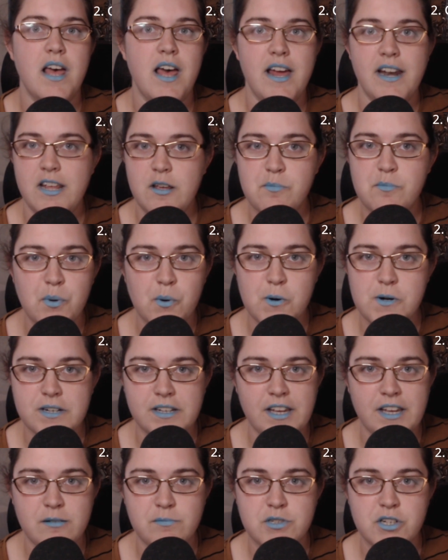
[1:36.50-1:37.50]
any board
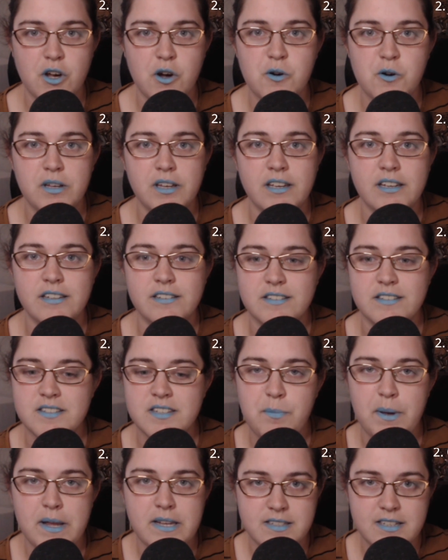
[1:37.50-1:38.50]
game
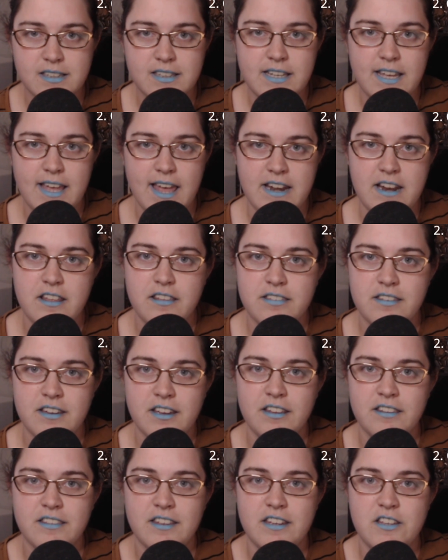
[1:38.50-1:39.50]
tokens, basically
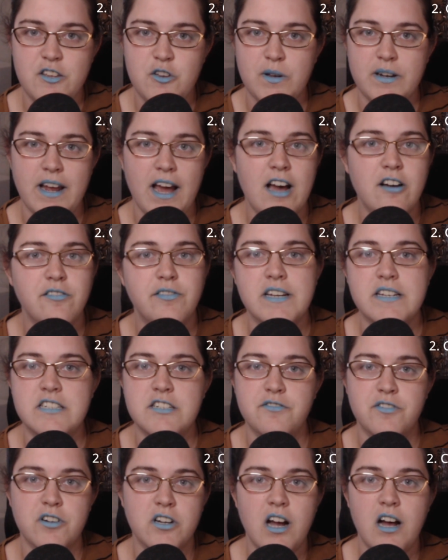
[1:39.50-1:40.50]
anything that you can have like
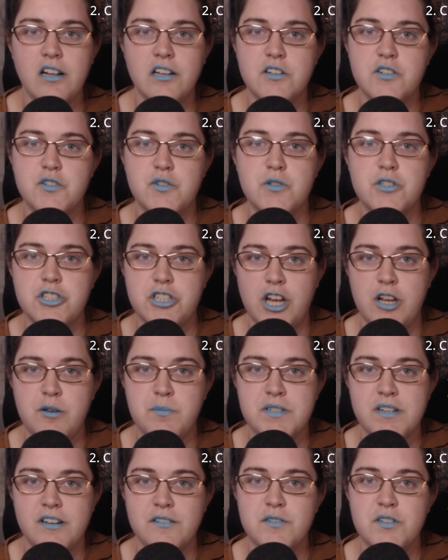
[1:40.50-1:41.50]
different colors or
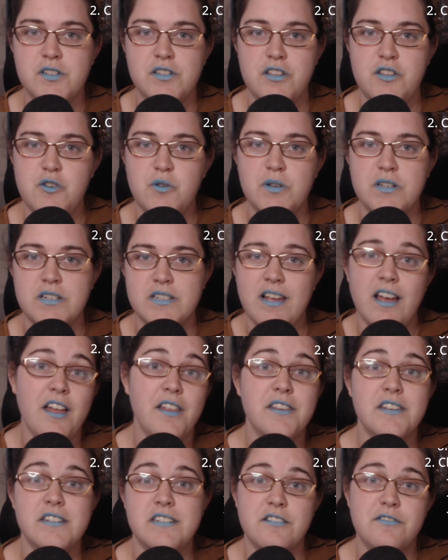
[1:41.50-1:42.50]
shapes of so that you can
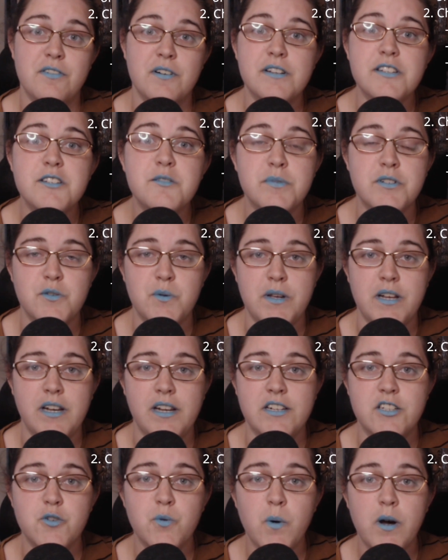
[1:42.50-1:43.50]
tell the difference between
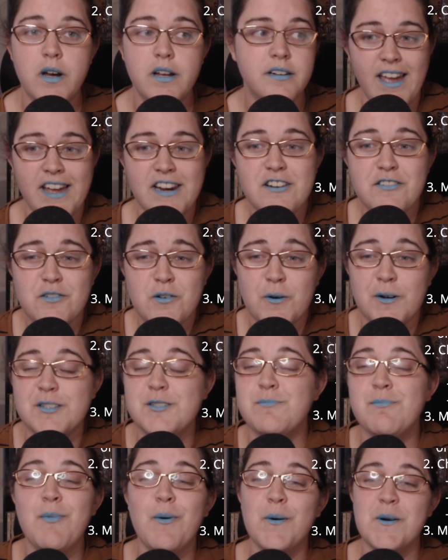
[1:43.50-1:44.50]
each one. And of
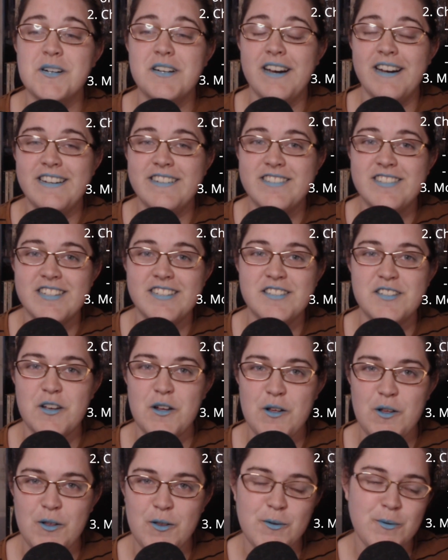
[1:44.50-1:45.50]
course, more dice is
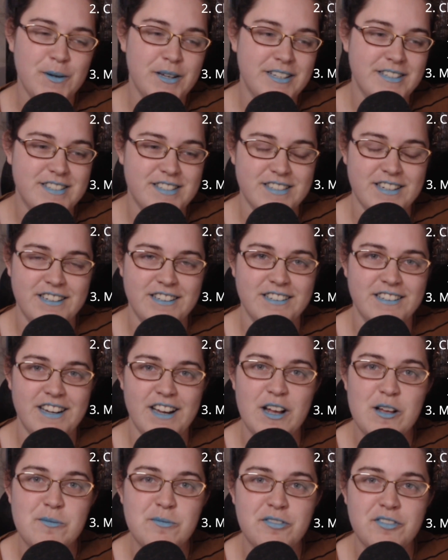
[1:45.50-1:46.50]
always
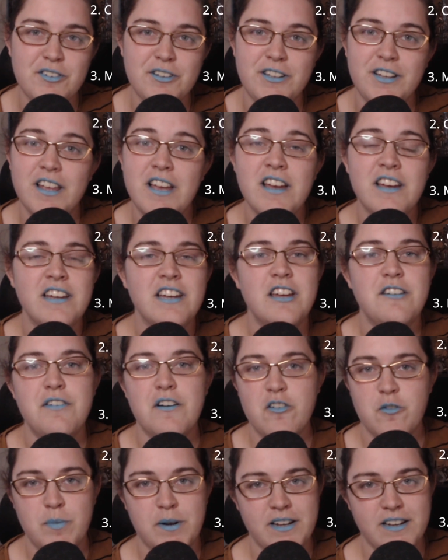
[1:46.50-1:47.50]
helpful. If
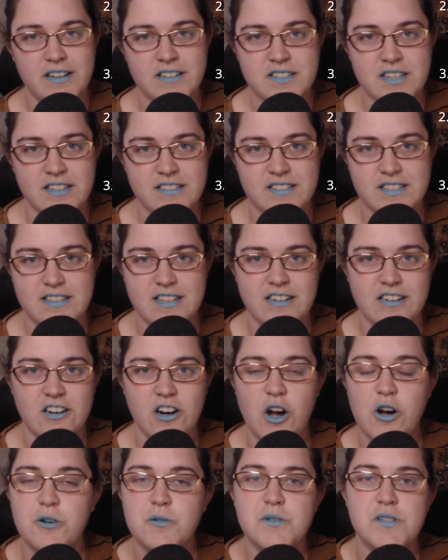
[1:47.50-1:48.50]
everybody else has
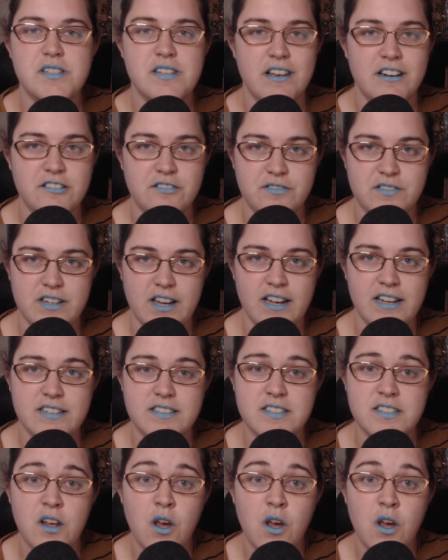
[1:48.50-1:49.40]
their own set of dice